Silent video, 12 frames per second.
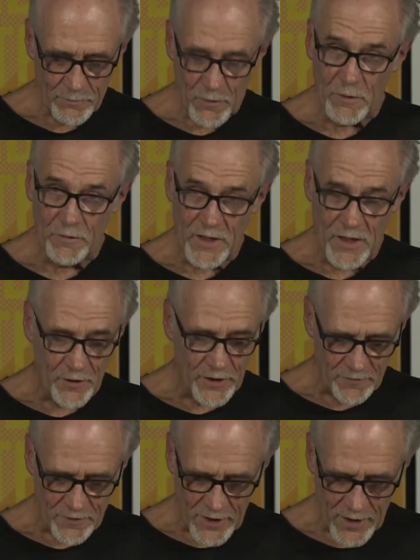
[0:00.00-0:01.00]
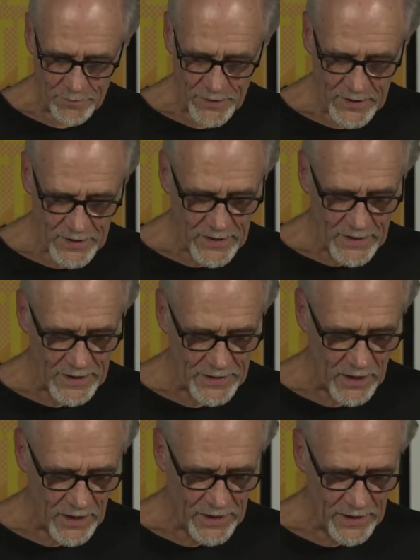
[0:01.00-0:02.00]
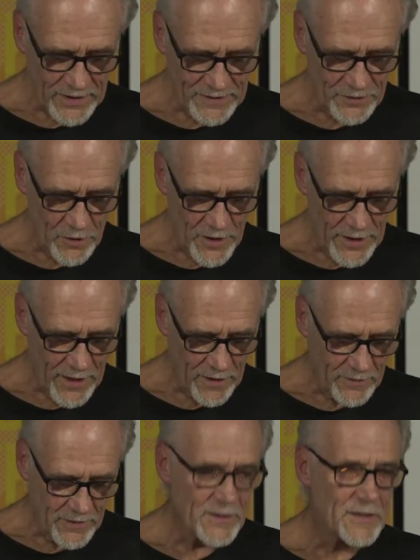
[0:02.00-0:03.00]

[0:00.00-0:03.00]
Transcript: But we've never given up, and the light hasn't gone out.